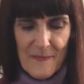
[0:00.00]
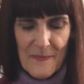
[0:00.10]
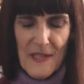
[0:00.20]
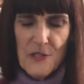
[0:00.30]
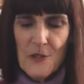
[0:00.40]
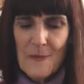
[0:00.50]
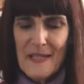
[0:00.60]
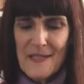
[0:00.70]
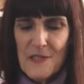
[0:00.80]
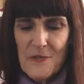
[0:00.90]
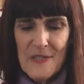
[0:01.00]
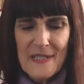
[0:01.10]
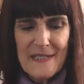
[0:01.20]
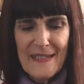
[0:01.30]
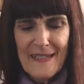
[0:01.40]
And your message for
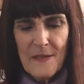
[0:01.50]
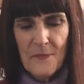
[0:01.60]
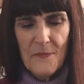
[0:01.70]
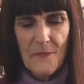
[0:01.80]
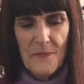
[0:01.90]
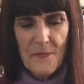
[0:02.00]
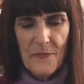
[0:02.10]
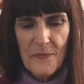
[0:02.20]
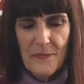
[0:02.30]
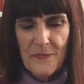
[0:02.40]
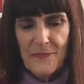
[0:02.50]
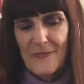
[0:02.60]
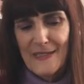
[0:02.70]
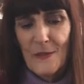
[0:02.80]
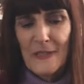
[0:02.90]
today,
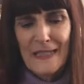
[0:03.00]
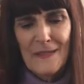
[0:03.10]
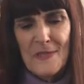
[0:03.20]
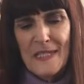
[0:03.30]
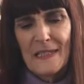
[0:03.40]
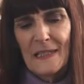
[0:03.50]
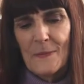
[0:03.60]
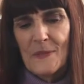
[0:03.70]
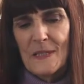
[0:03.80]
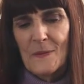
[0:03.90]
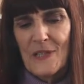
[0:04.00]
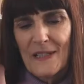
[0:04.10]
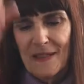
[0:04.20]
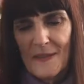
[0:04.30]
I don't think I've seen it. Let me double check.